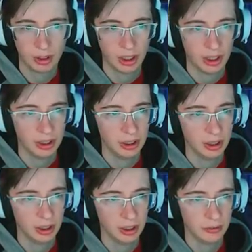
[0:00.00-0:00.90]
And
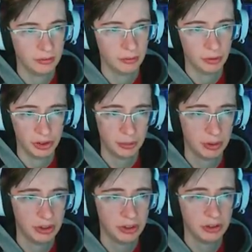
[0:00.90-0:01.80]
uh, if for some
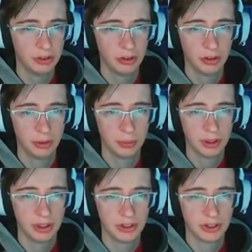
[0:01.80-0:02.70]
reason you're in a
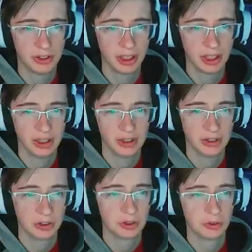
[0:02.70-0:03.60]
place that
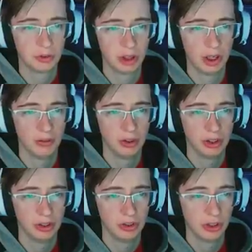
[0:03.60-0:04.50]
is covered
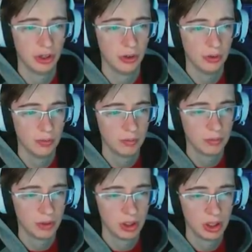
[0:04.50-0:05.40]
in snow,
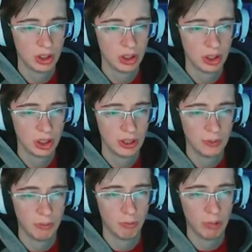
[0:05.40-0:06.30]

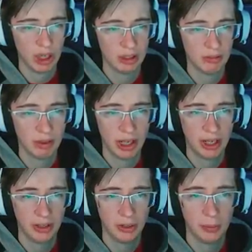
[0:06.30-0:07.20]
well,
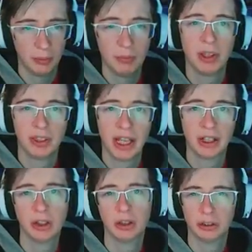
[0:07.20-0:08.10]
I hope that that
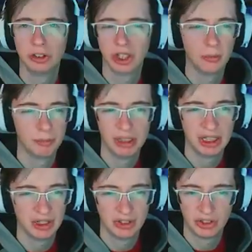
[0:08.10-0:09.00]
clears up
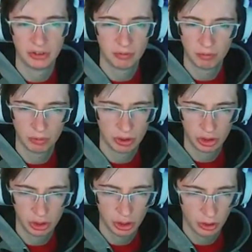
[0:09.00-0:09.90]
because
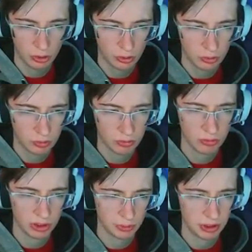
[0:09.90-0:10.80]
snow,
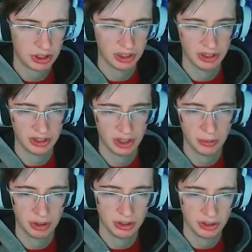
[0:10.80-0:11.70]
especially this time of
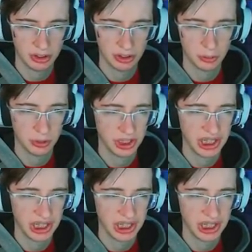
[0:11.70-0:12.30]
the year, is just the worst.